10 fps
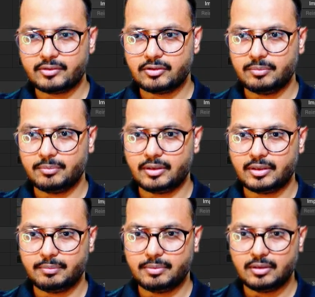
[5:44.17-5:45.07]

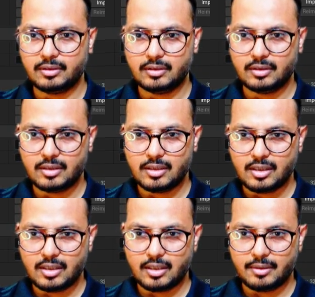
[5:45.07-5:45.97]
multiple,
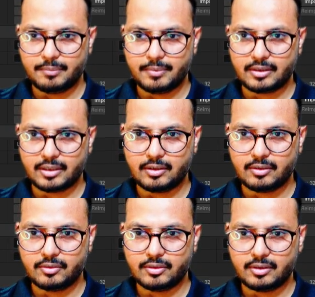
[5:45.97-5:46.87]
but I
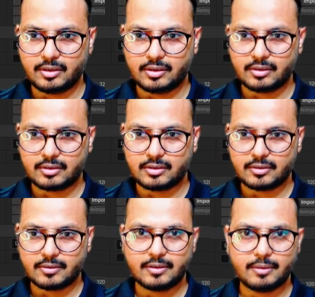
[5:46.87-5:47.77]
don't think
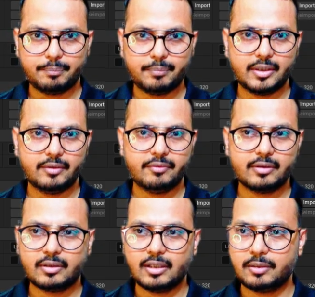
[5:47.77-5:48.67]
the
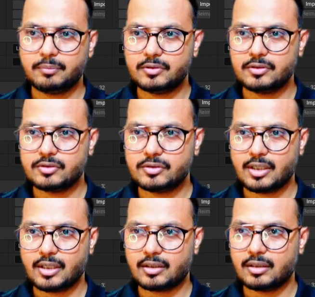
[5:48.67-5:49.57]
pivot. Let me just
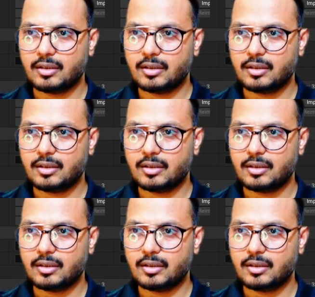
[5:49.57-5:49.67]
check.